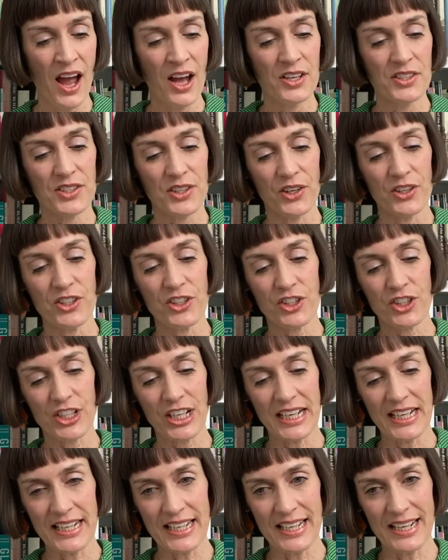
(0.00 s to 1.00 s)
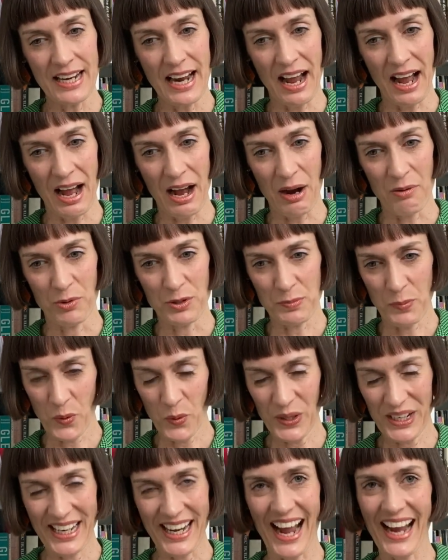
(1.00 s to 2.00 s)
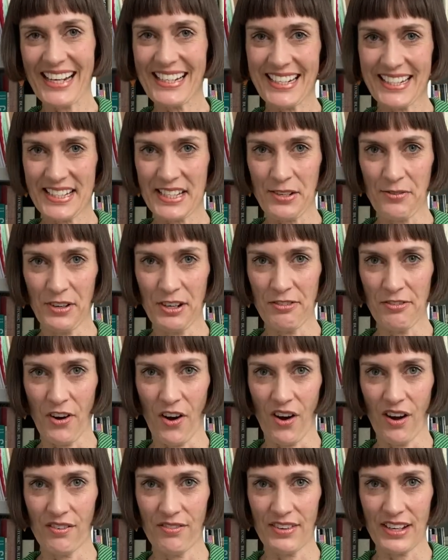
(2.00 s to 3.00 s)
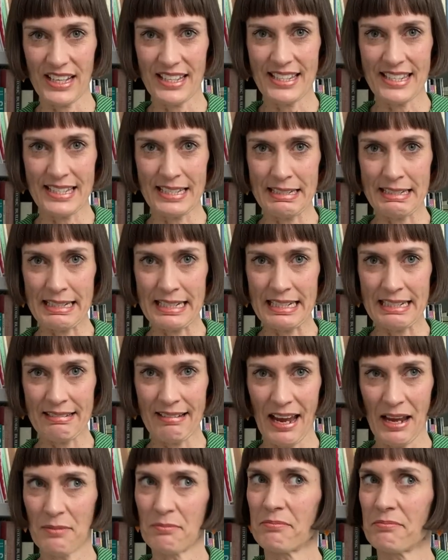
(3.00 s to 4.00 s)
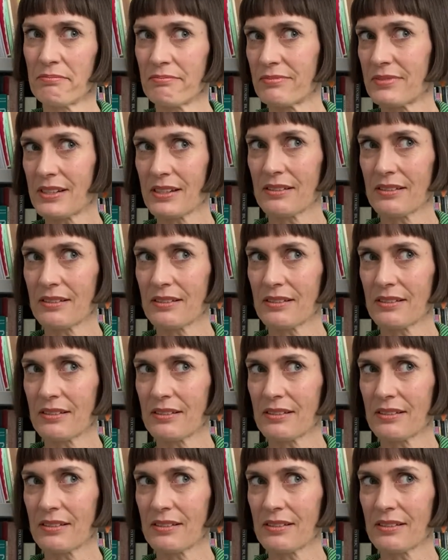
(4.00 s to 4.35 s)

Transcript: So she was born in 1875 in Sydney, and